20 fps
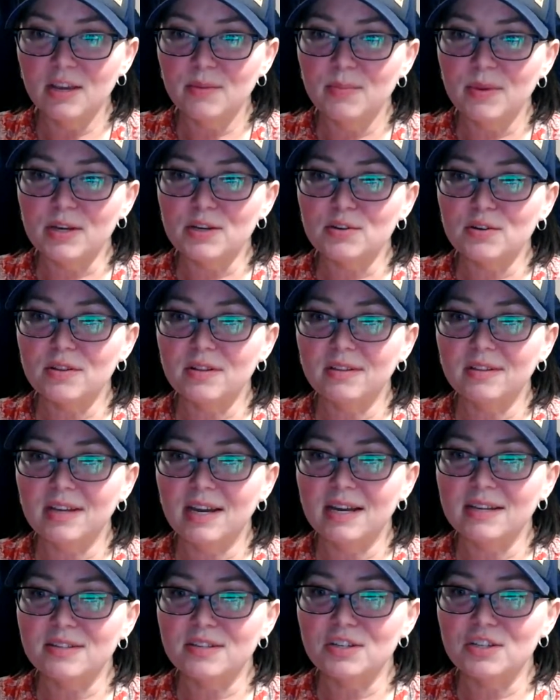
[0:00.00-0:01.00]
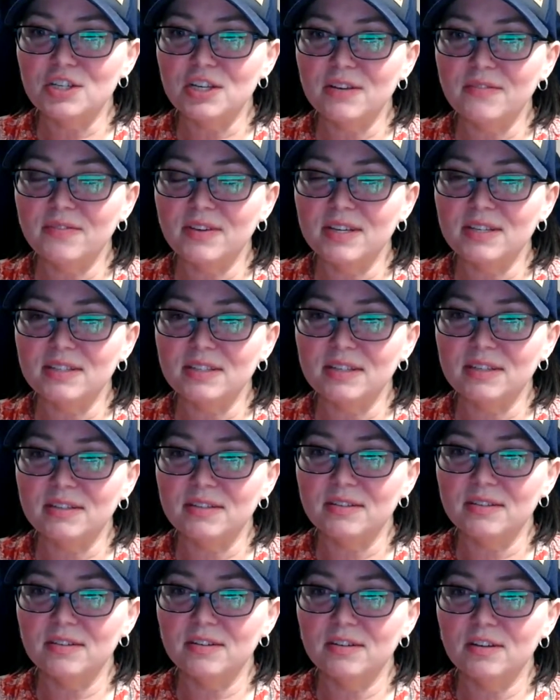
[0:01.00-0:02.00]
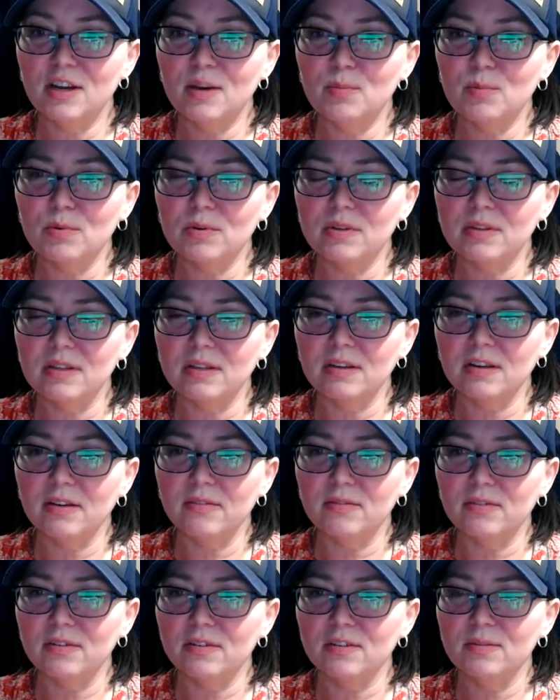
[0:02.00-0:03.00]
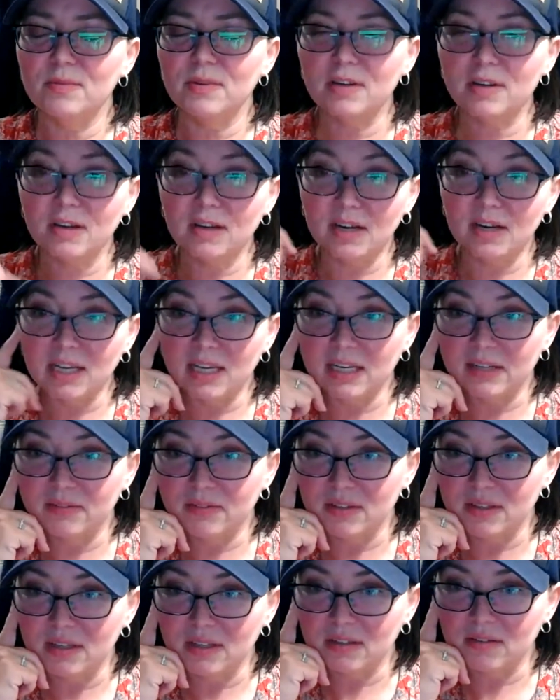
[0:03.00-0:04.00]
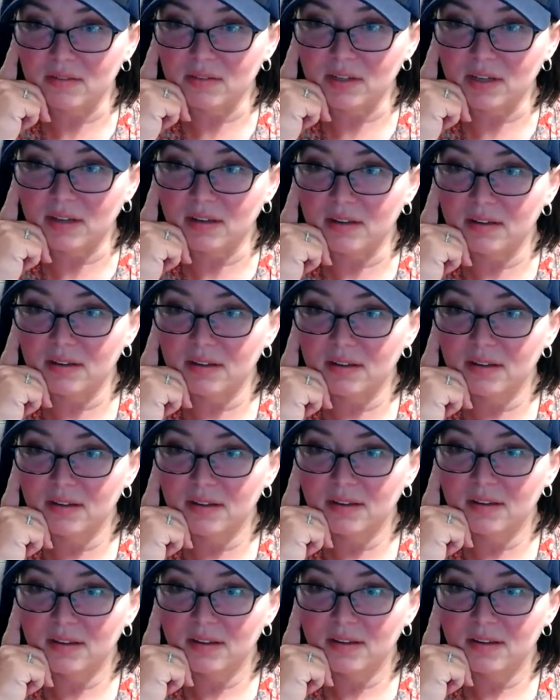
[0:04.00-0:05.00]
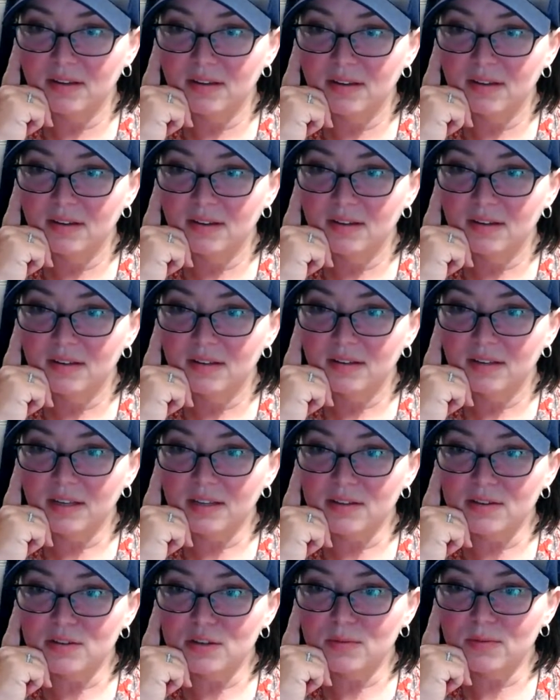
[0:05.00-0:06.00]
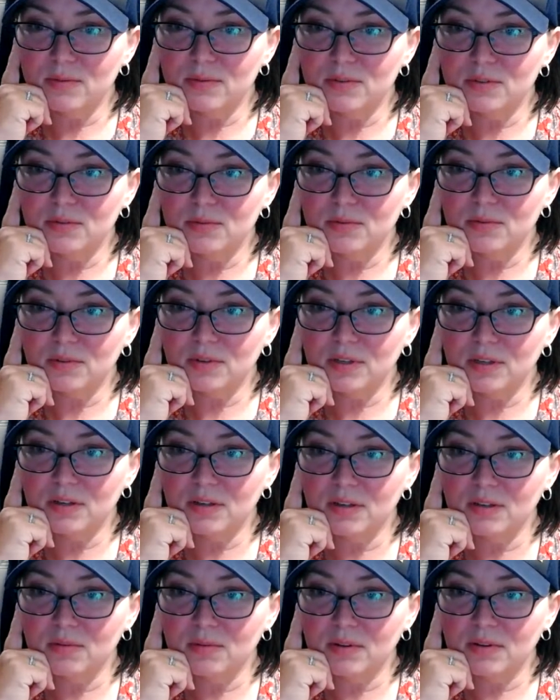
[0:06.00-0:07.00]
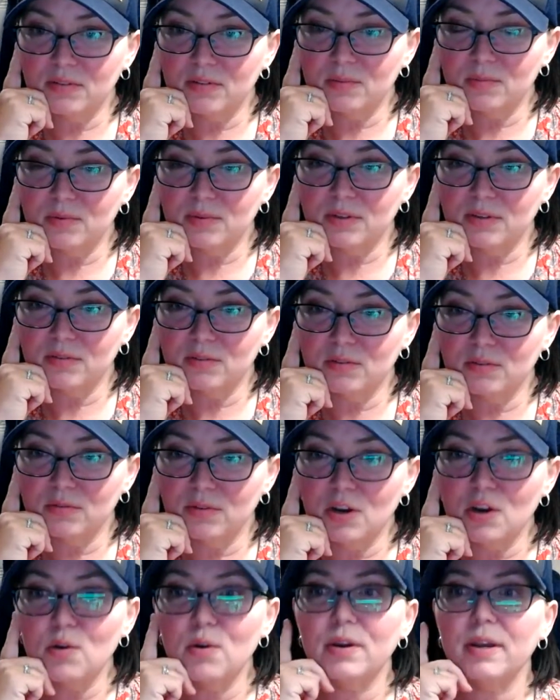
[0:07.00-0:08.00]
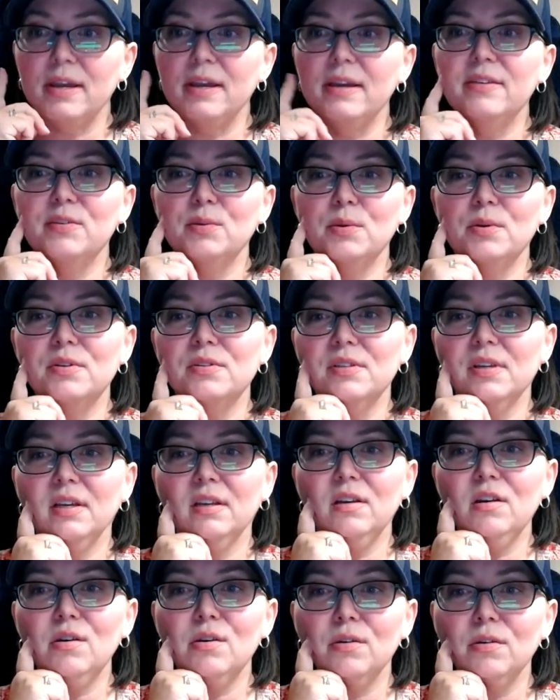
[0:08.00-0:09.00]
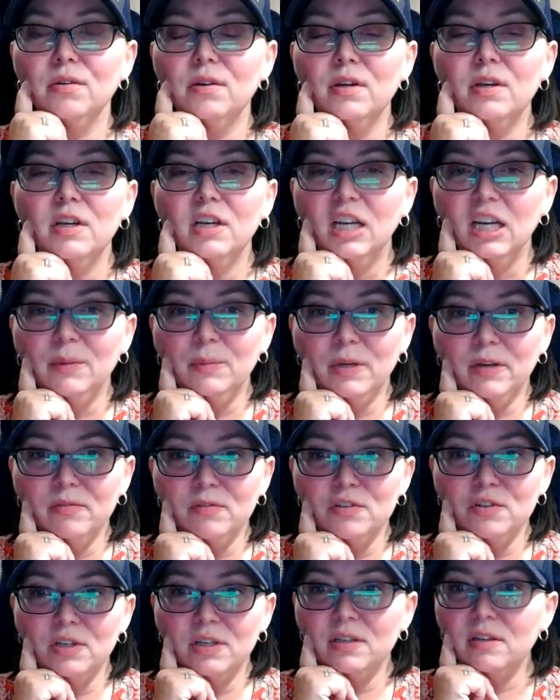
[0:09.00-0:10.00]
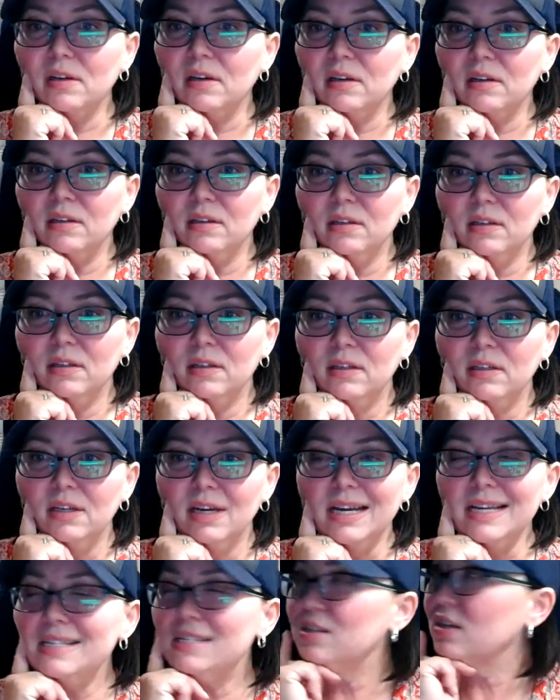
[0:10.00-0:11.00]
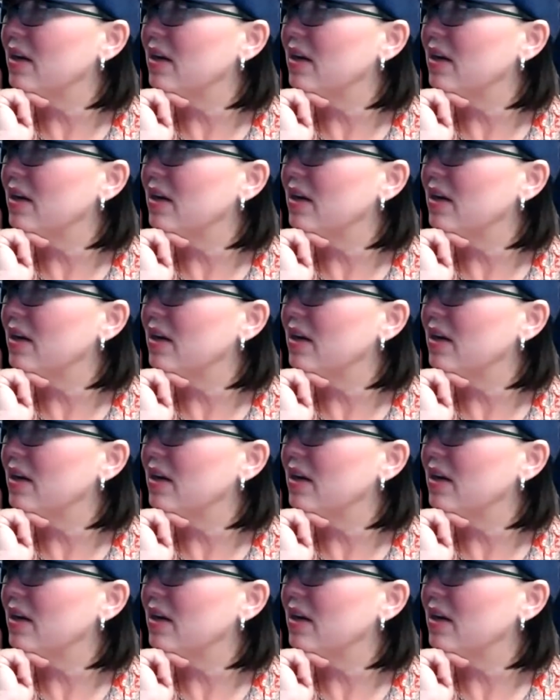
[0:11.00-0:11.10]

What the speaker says: Make sure the last sheet facing upward, then cover. Oh my God, I can't even think of that. Take the tube from a tube roll, cut lengthwise, and place over. Oh, okay, I see what you're saying. Oh, I may have to try that. I still